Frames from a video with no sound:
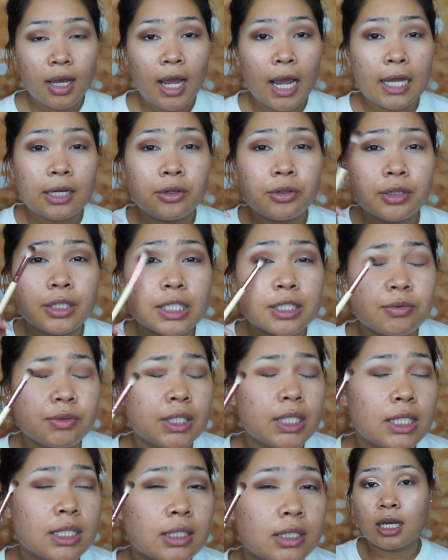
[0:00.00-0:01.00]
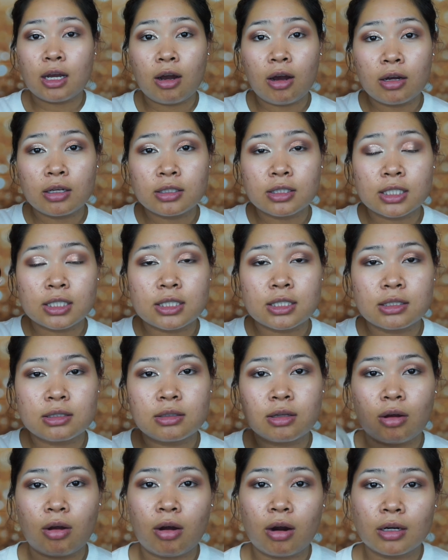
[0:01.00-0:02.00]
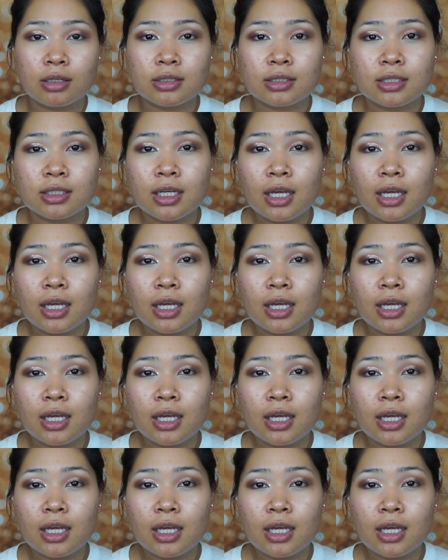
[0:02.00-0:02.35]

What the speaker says: I know this one is the cart.